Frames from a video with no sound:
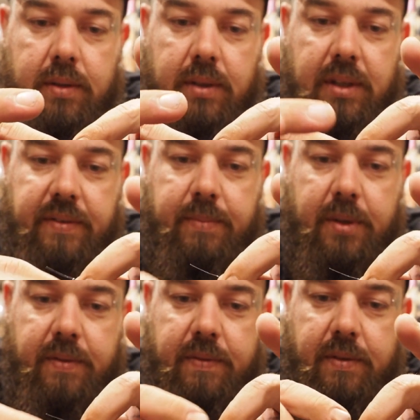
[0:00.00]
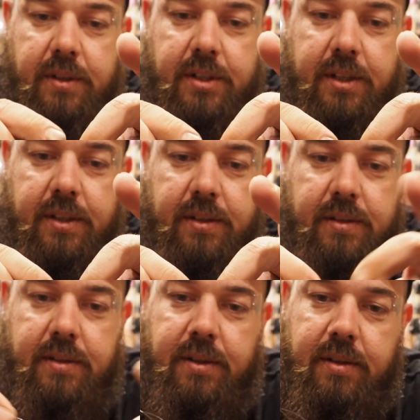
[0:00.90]
have them over each other,
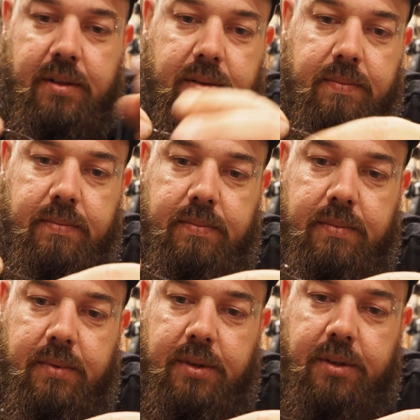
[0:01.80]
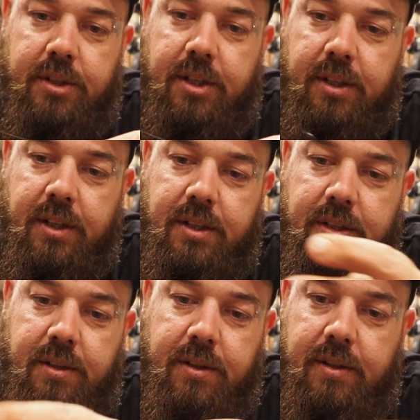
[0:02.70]
so you got a good chunk each
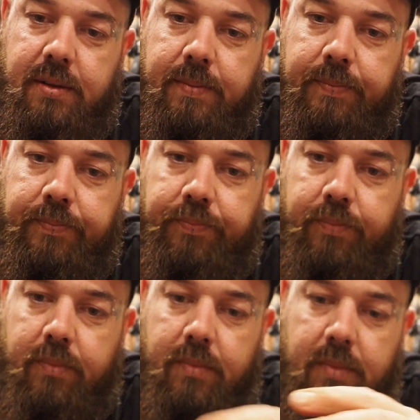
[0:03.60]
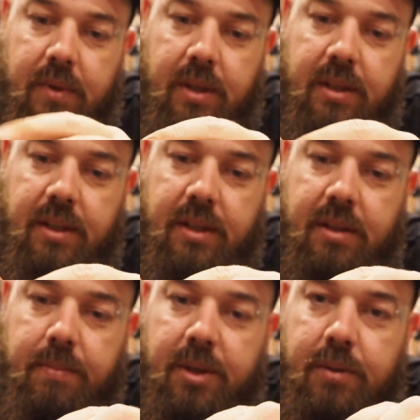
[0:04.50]
side, and then in the
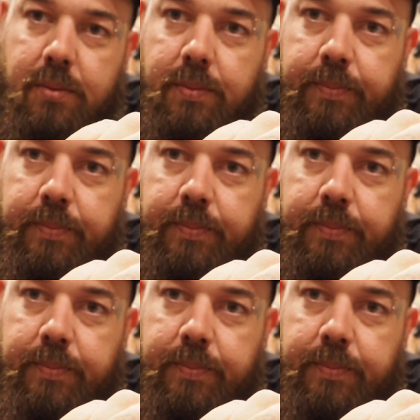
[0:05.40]
middle